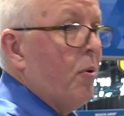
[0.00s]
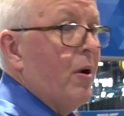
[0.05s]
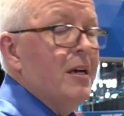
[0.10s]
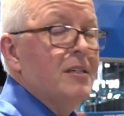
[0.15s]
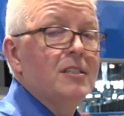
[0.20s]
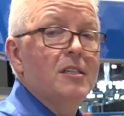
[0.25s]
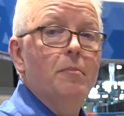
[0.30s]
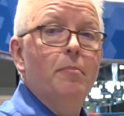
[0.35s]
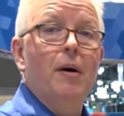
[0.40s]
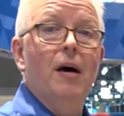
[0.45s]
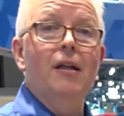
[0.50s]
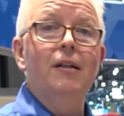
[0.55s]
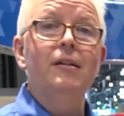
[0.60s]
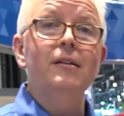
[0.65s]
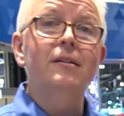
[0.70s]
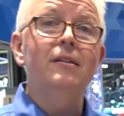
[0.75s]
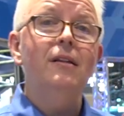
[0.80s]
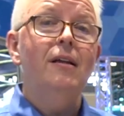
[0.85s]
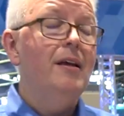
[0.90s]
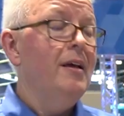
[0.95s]
press the
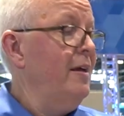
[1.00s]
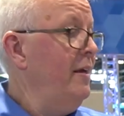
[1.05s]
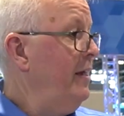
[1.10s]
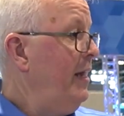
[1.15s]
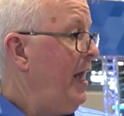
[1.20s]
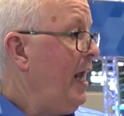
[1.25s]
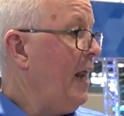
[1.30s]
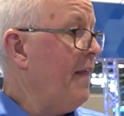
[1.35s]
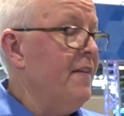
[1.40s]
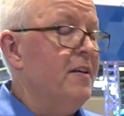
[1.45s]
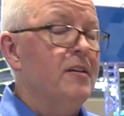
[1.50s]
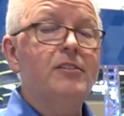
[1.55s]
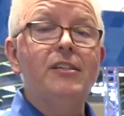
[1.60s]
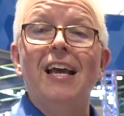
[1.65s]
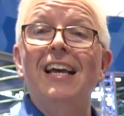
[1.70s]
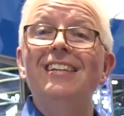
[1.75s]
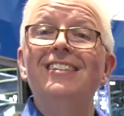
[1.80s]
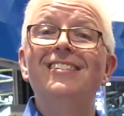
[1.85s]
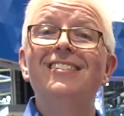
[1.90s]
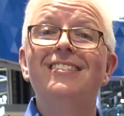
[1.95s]
button, and in this
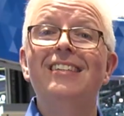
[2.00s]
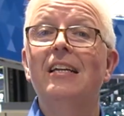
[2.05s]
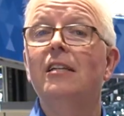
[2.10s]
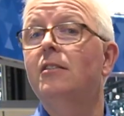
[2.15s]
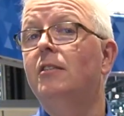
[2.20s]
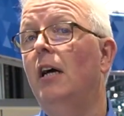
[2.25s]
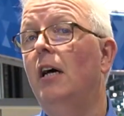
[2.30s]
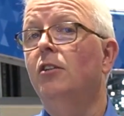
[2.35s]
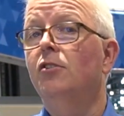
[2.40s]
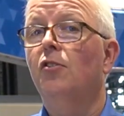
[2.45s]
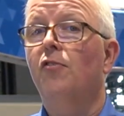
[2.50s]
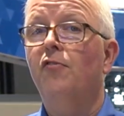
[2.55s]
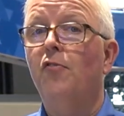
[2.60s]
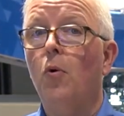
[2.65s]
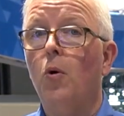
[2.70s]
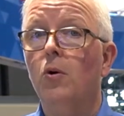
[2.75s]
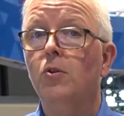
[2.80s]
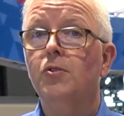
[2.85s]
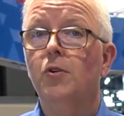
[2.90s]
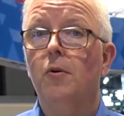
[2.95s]
case, six tons of
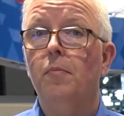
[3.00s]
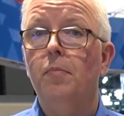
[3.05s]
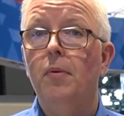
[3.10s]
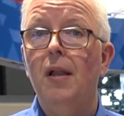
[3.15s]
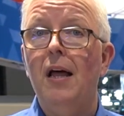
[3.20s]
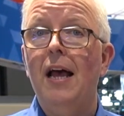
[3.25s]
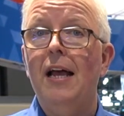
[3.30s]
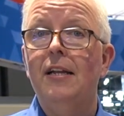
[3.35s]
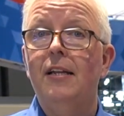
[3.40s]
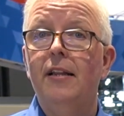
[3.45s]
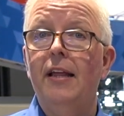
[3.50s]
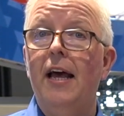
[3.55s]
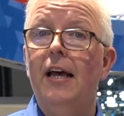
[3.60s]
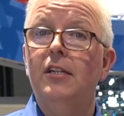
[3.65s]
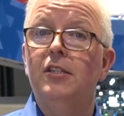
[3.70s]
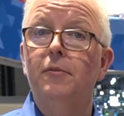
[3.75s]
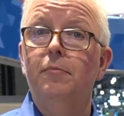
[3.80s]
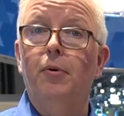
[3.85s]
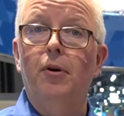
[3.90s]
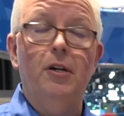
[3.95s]
force are applied to
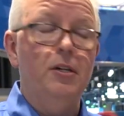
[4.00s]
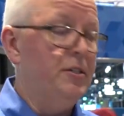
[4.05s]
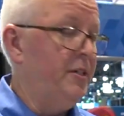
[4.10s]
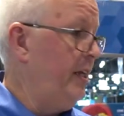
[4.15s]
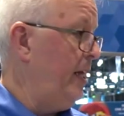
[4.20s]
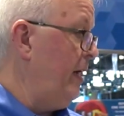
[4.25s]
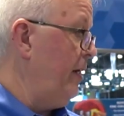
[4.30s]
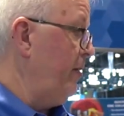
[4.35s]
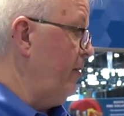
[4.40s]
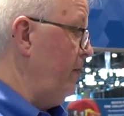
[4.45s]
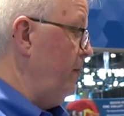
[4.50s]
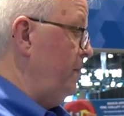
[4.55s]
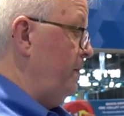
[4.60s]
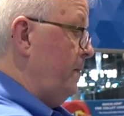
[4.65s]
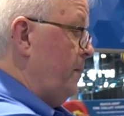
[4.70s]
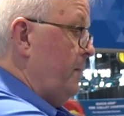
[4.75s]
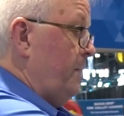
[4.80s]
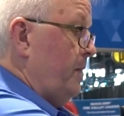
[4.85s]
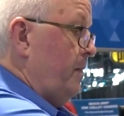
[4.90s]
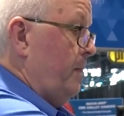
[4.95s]
that to put it together.
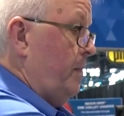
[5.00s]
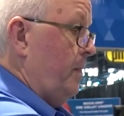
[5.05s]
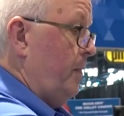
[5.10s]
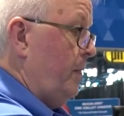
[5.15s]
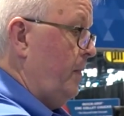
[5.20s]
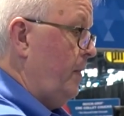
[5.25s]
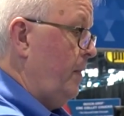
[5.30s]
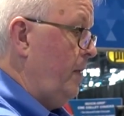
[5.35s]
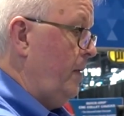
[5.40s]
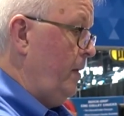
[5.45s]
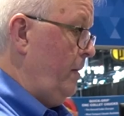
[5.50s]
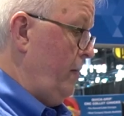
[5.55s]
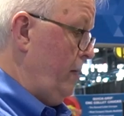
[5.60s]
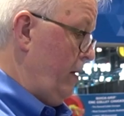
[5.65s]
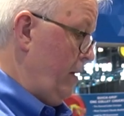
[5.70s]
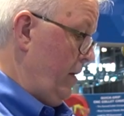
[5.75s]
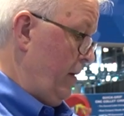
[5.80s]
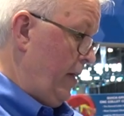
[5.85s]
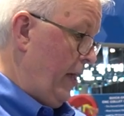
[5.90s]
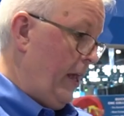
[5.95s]

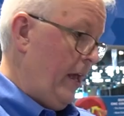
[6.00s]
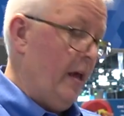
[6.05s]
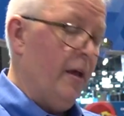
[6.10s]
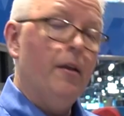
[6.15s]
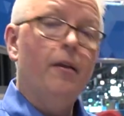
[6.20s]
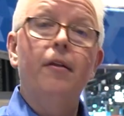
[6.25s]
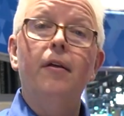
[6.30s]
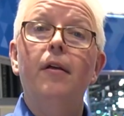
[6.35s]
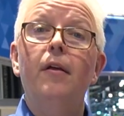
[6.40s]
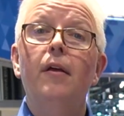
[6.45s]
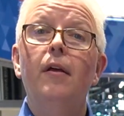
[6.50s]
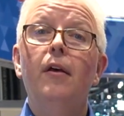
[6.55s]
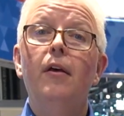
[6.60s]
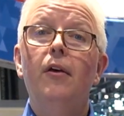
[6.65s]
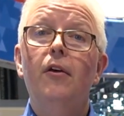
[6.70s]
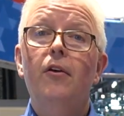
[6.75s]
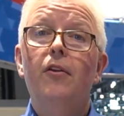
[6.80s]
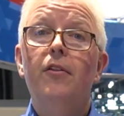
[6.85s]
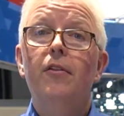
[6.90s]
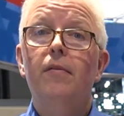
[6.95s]
And
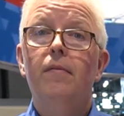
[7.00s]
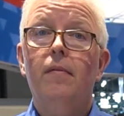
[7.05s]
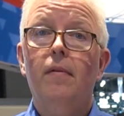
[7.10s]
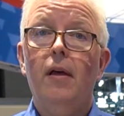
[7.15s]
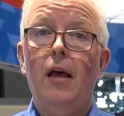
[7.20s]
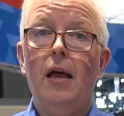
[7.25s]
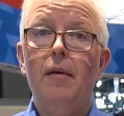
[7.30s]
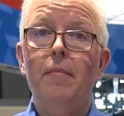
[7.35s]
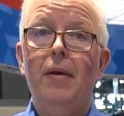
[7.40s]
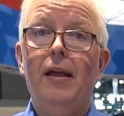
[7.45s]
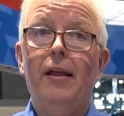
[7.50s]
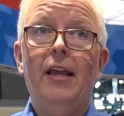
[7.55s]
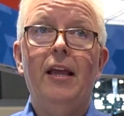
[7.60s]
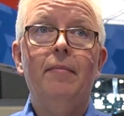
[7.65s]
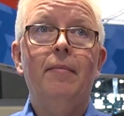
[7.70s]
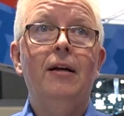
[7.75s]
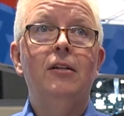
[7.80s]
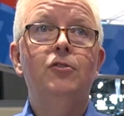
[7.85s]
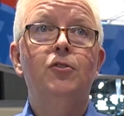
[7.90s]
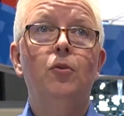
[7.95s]
I get
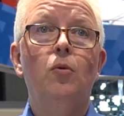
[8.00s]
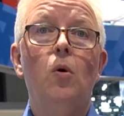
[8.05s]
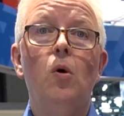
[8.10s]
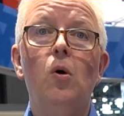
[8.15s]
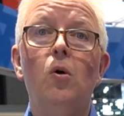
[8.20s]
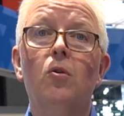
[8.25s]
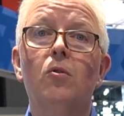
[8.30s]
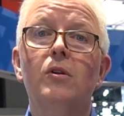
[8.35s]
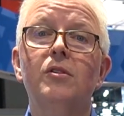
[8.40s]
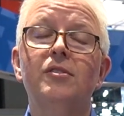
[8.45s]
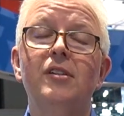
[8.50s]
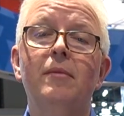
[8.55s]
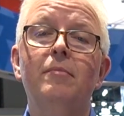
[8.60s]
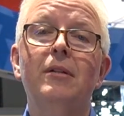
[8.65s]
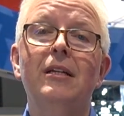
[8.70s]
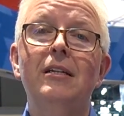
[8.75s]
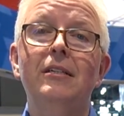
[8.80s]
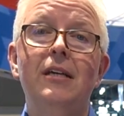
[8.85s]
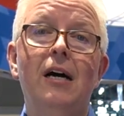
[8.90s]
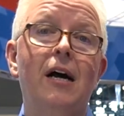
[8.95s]
my tool holder
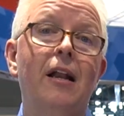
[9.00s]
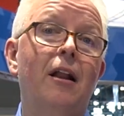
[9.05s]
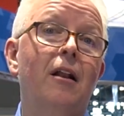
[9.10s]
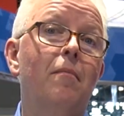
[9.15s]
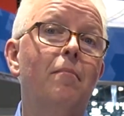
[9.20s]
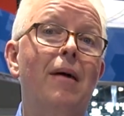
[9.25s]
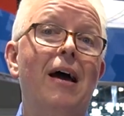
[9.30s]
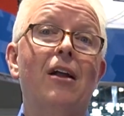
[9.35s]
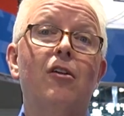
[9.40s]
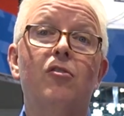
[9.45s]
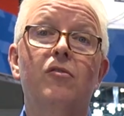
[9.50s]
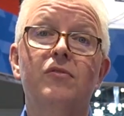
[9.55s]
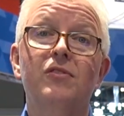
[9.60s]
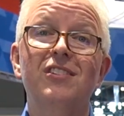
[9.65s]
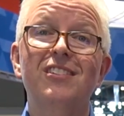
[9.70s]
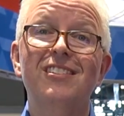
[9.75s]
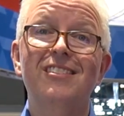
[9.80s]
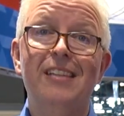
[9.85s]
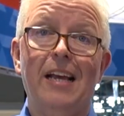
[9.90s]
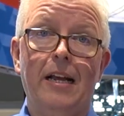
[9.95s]
assembly done in a matter of
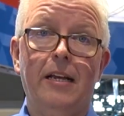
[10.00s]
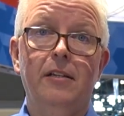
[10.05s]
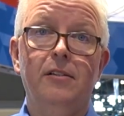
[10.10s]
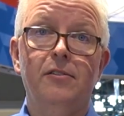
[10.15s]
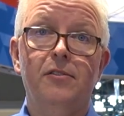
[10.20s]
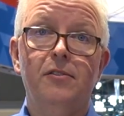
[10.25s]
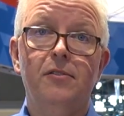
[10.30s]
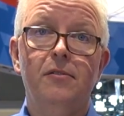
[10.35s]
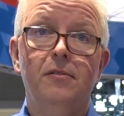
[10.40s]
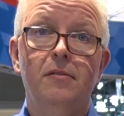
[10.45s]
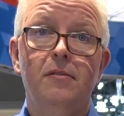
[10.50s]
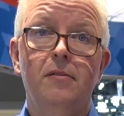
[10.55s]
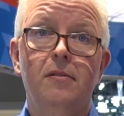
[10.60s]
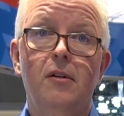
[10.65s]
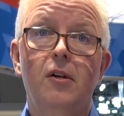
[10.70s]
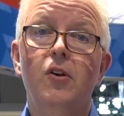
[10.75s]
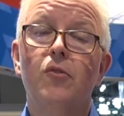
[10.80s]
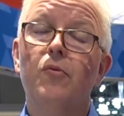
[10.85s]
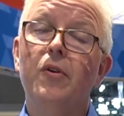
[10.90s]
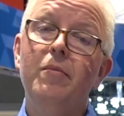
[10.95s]
seconds.
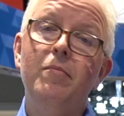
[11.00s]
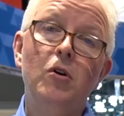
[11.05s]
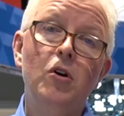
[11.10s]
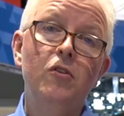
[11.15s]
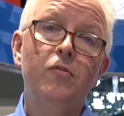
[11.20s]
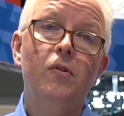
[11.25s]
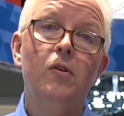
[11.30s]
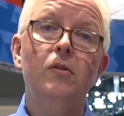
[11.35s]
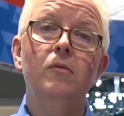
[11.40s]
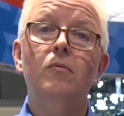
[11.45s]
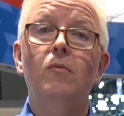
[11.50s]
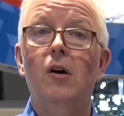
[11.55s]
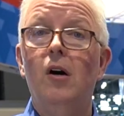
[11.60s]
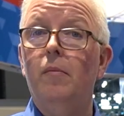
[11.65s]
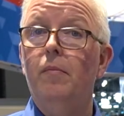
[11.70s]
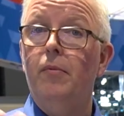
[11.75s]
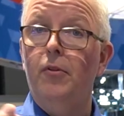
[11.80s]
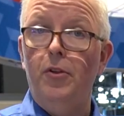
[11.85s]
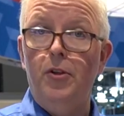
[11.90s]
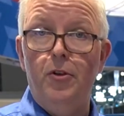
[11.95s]
Removal,
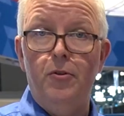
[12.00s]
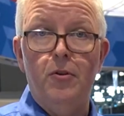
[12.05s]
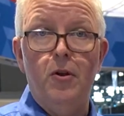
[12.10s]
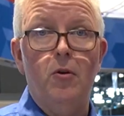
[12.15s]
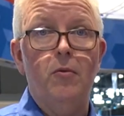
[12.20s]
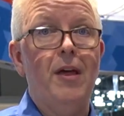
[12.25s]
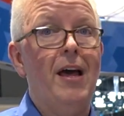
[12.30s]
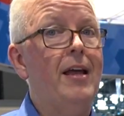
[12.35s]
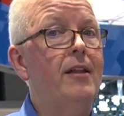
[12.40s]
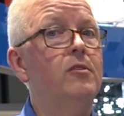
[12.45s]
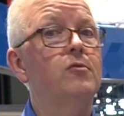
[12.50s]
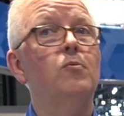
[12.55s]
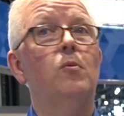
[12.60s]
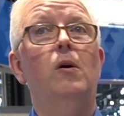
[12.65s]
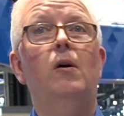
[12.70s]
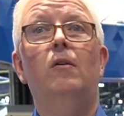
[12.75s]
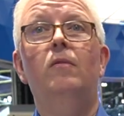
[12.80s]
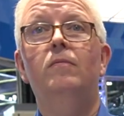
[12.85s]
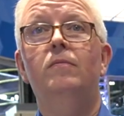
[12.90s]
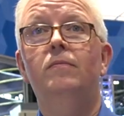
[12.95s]
well, you know that as
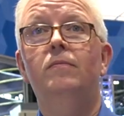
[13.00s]
well.